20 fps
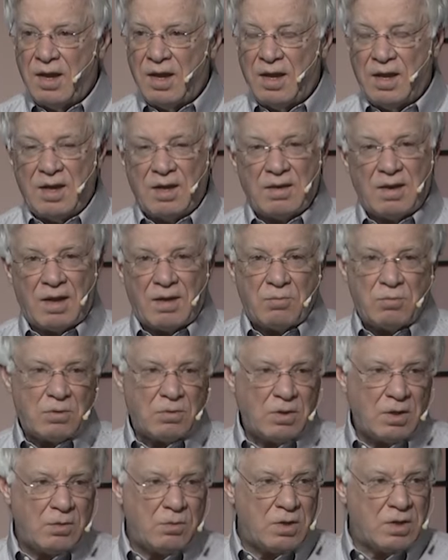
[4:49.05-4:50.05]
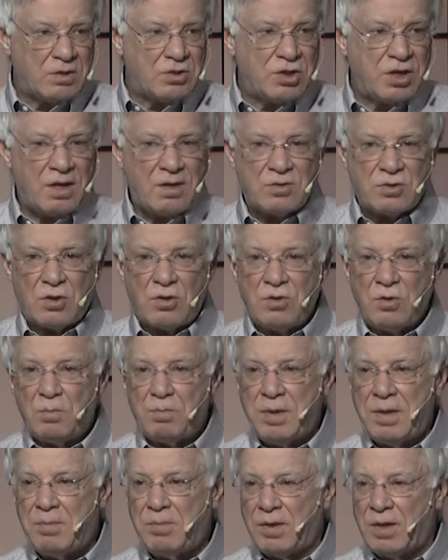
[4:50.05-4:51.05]
And I really want to challenge all you
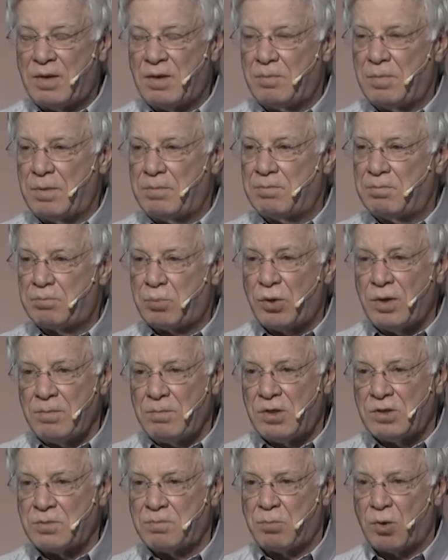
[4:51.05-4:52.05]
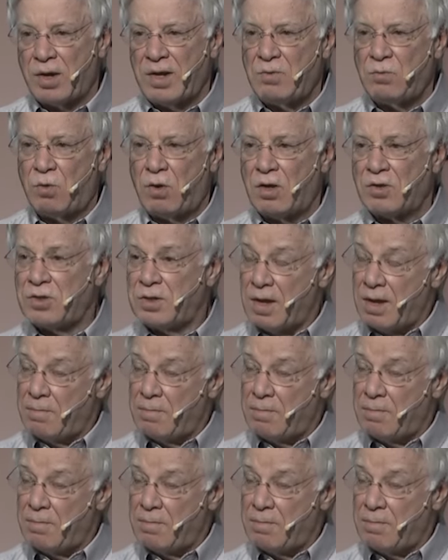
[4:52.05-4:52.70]
people that have been pretty much brainwashed,